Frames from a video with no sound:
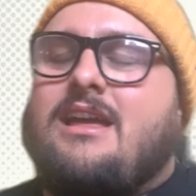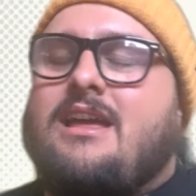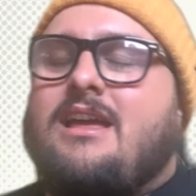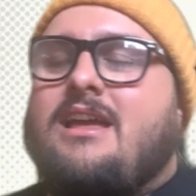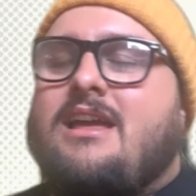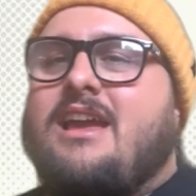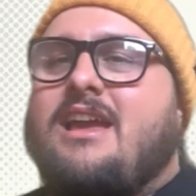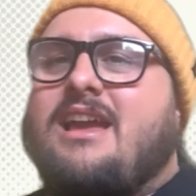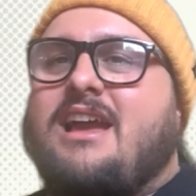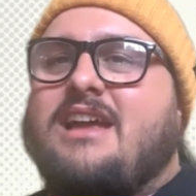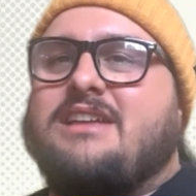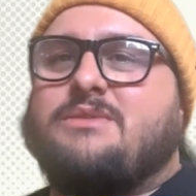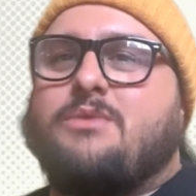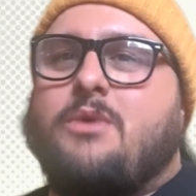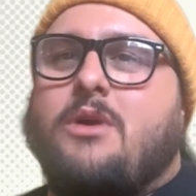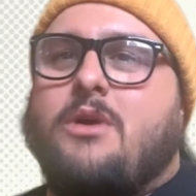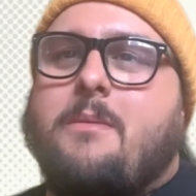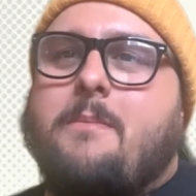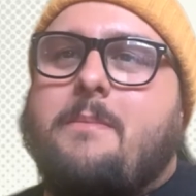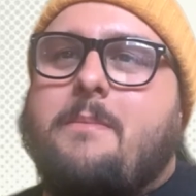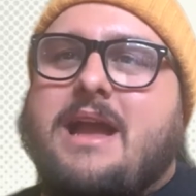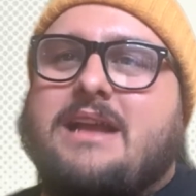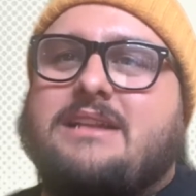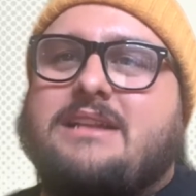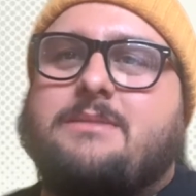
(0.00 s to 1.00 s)
Hey guys,
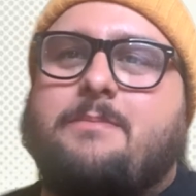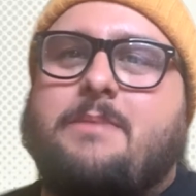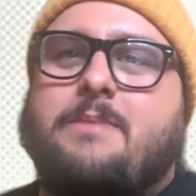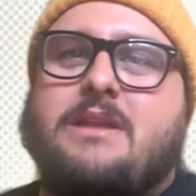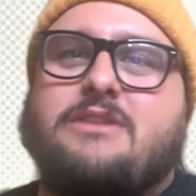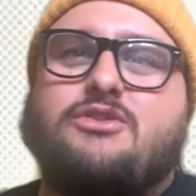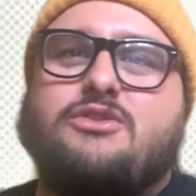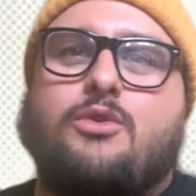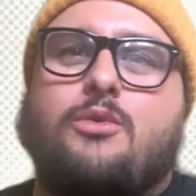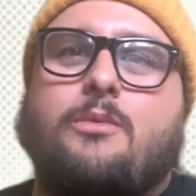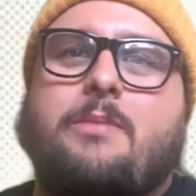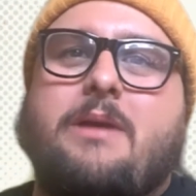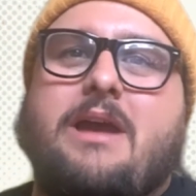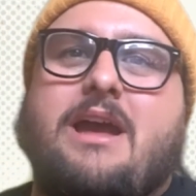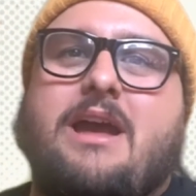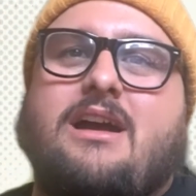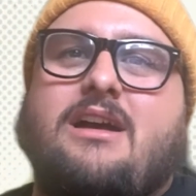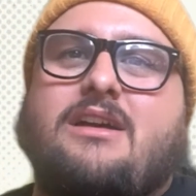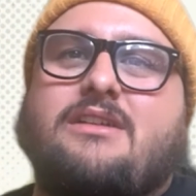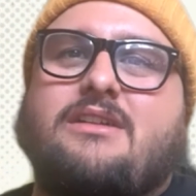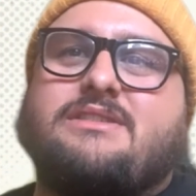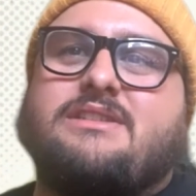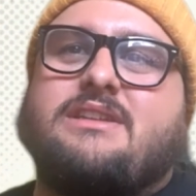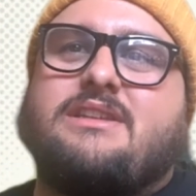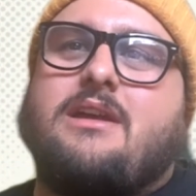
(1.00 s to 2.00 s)
welcome back to Pen Tool
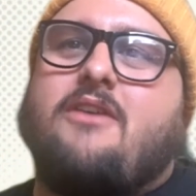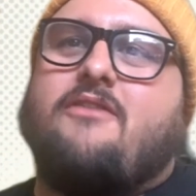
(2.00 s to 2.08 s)
Pals,